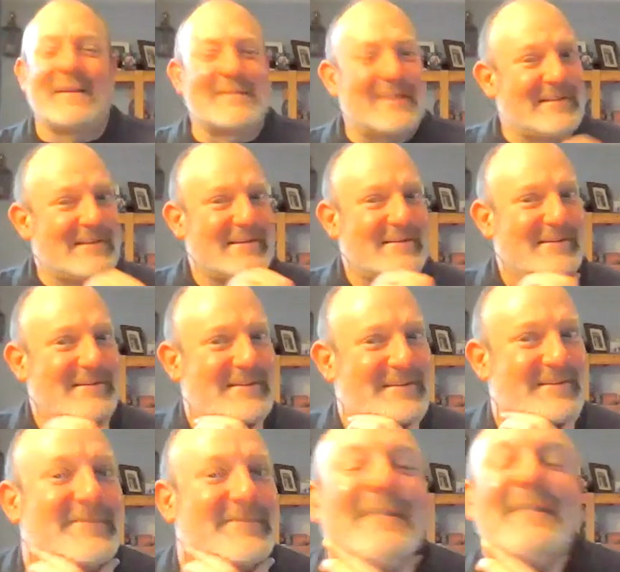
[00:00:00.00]
is that loud
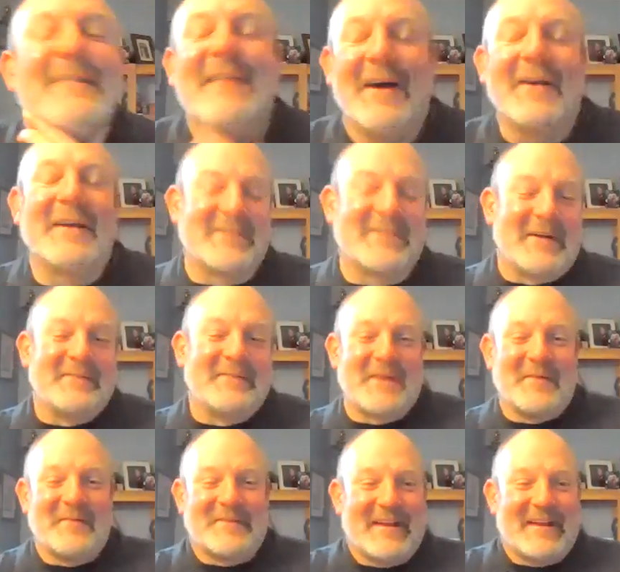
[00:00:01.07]
enough? Okay, sorry
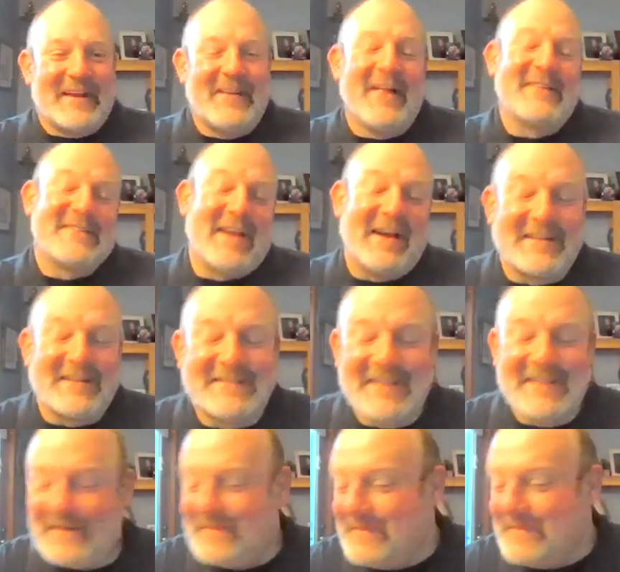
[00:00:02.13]
about that. That's Alex. Yeah.